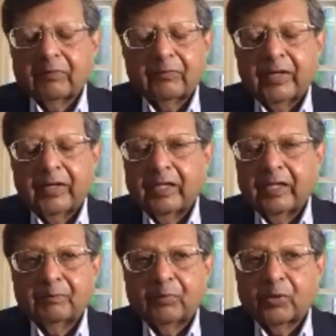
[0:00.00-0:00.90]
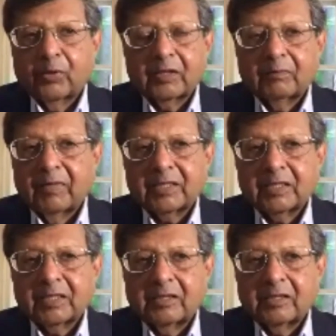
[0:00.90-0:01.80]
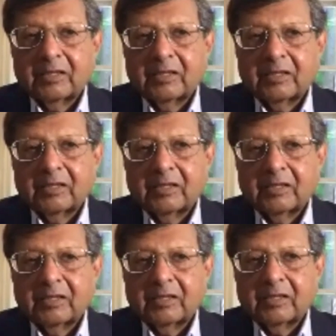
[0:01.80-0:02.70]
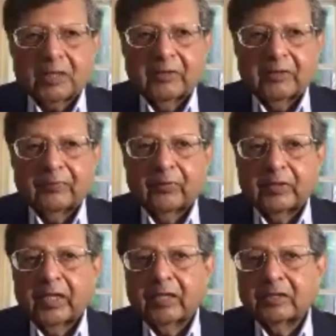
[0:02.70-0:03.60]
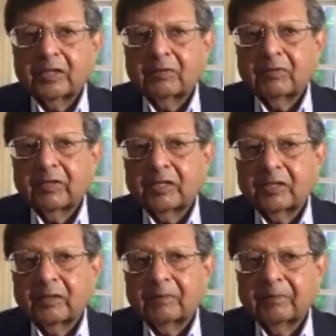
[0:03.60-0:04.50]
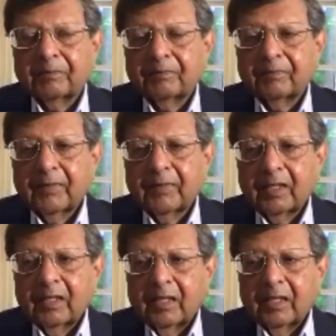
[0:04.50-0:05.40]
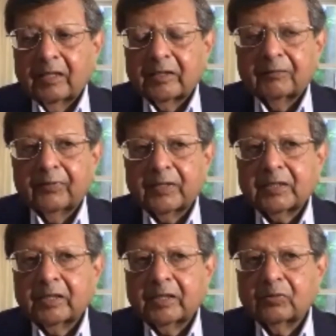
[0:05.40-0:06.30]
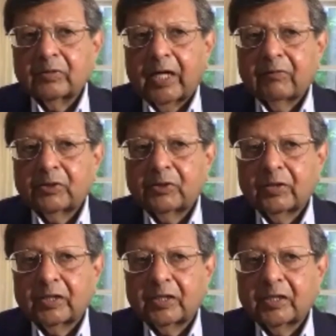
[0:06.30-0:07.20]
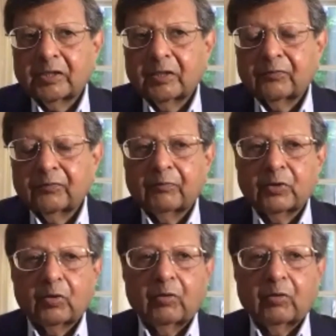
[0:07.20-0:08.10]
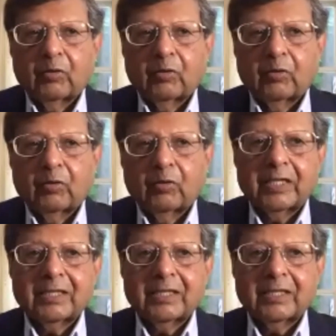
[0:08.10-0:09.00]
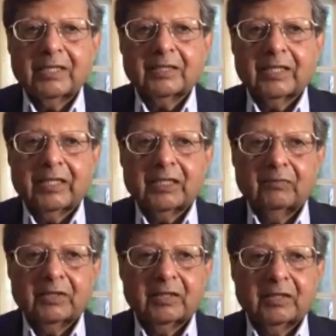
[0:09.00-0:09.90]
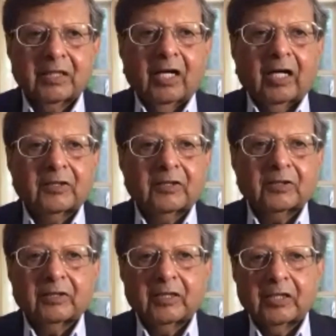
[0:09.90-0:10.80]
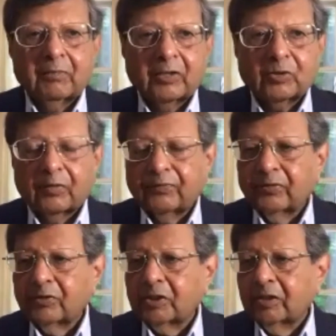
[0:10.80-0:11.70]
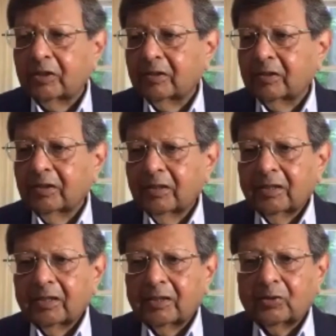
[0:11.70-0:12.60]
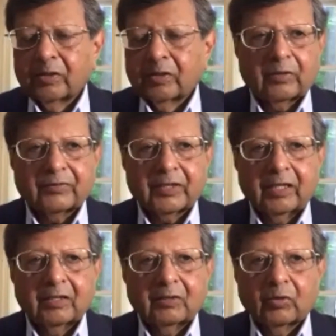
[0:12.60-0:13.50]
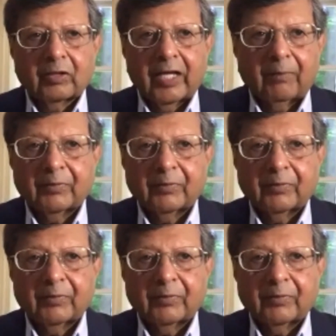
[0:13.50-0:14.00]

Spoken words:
And I have a very important message here, especially for young generation. The first thing to divert your attention from your own anxiety, which is uncertainty about your future. You are sort of saying, what will happen